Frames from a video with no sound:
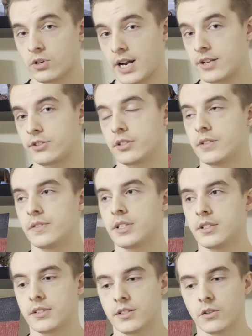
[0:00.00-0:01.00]
adjectives
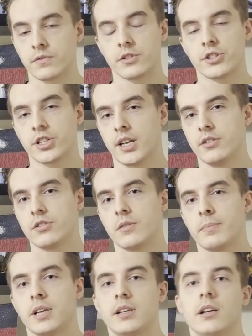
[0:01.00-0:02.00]
in Sylvan change
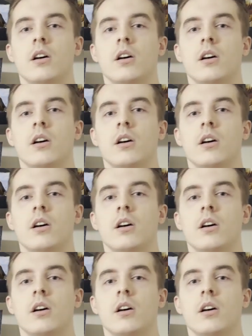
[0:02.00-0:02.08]
depending